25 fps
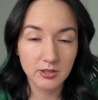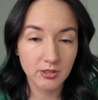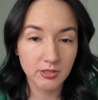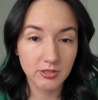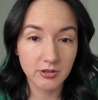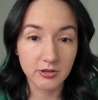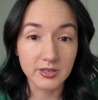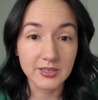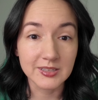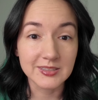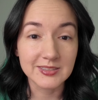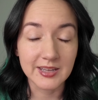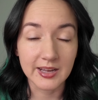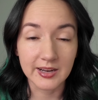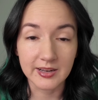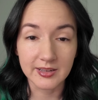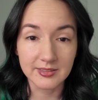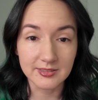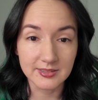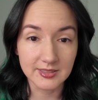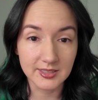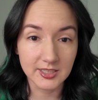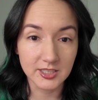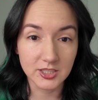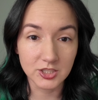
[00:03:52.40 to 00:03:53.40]
30
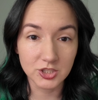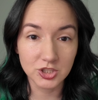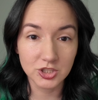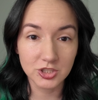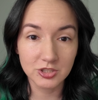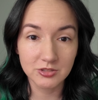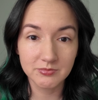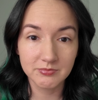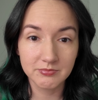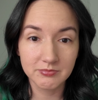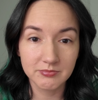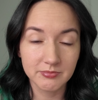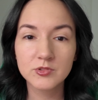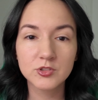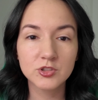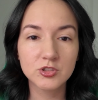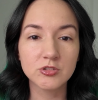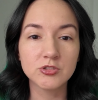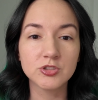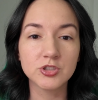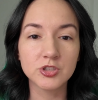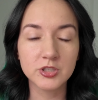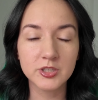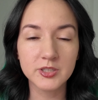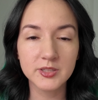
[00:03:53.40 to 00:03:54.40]
seconds each. So
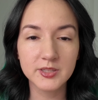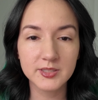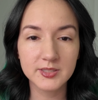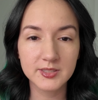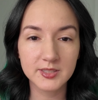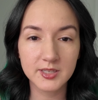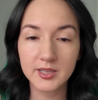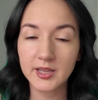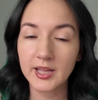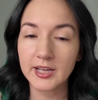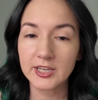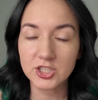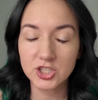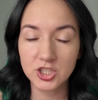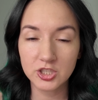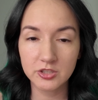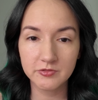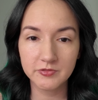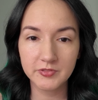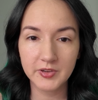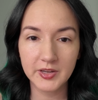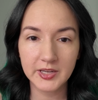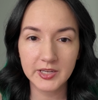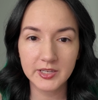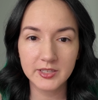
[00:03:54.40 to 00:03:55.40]
during this collection
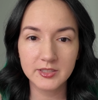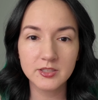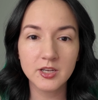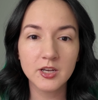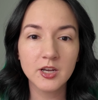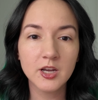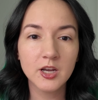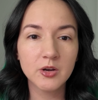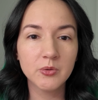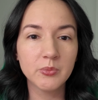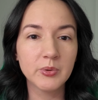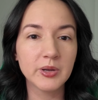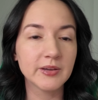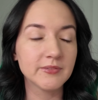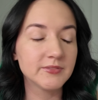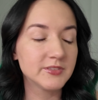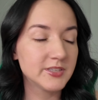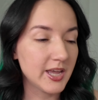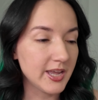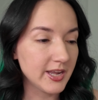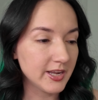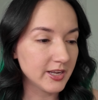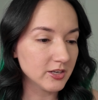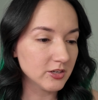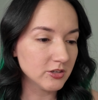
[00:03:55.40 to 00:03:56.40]
phase, we have
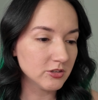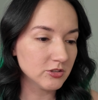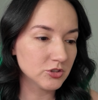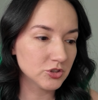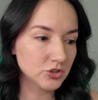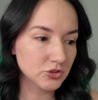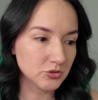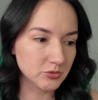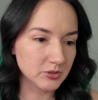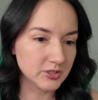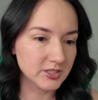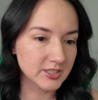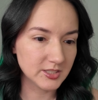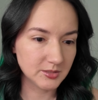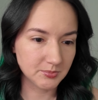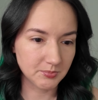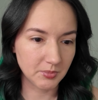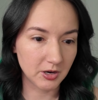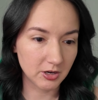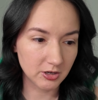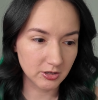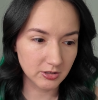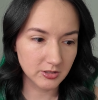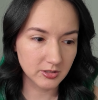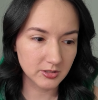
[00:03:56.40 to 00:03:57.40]
taken story
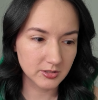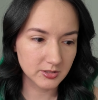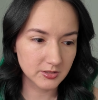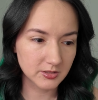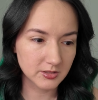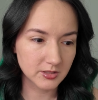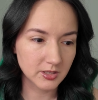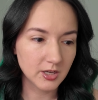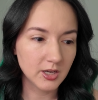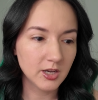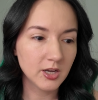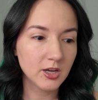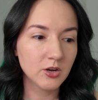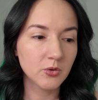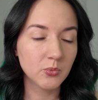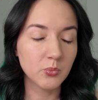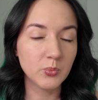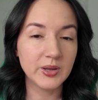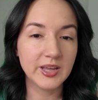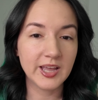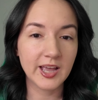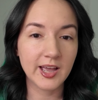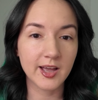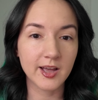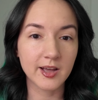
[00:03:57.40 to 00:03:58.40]
sparks,
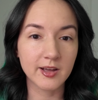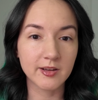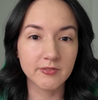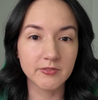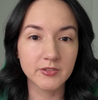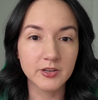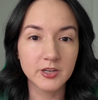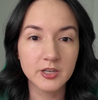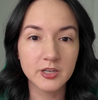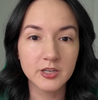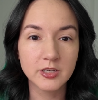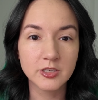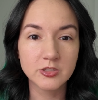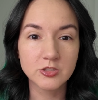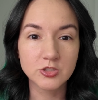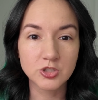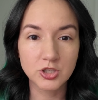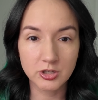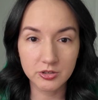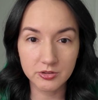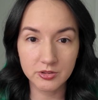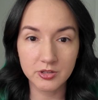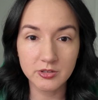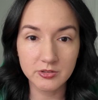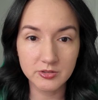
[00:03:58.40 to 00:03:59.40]
we have
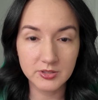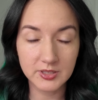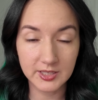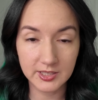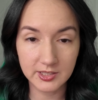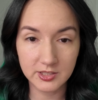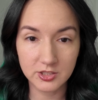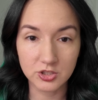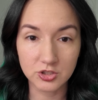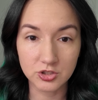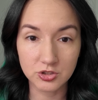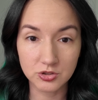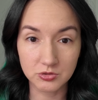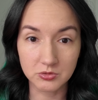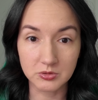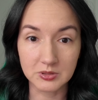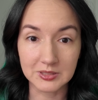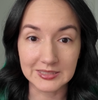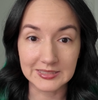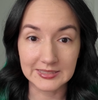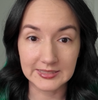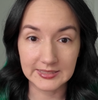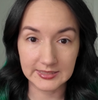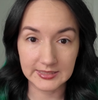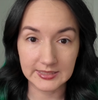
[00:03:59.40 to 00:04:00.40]
turned those into
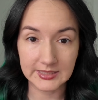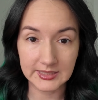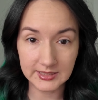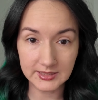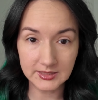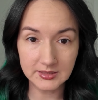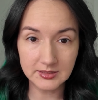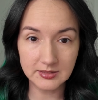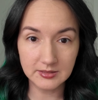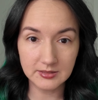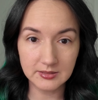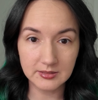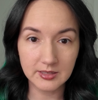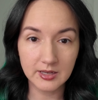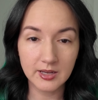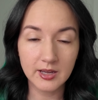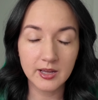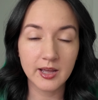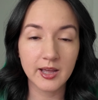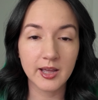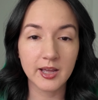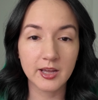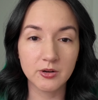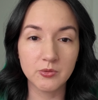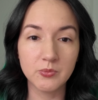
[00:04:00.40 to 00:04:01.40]
story seeds,
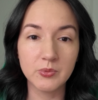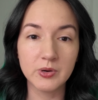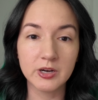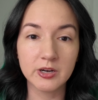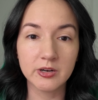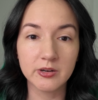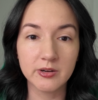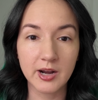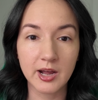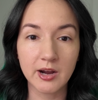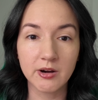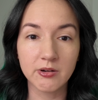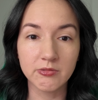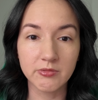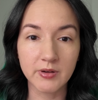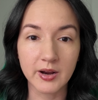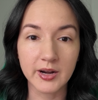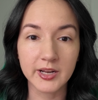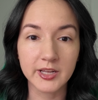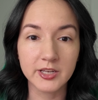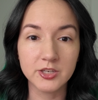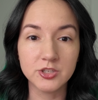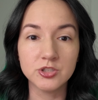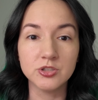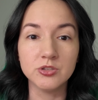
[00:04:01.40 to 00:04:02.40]
and we are now
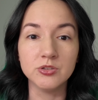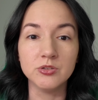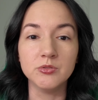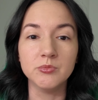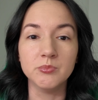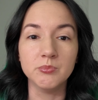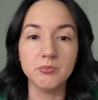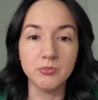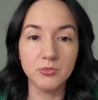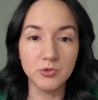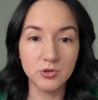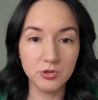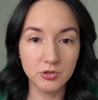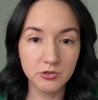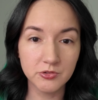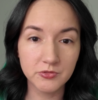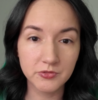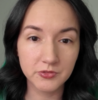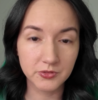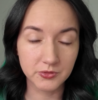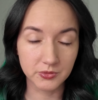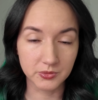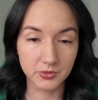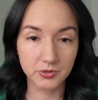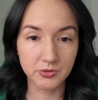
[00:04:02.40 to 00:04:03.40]
ready to move
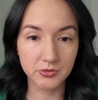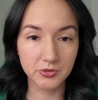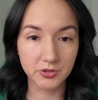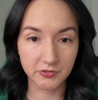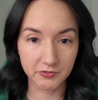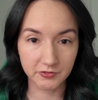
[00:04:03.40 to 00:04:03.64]
through the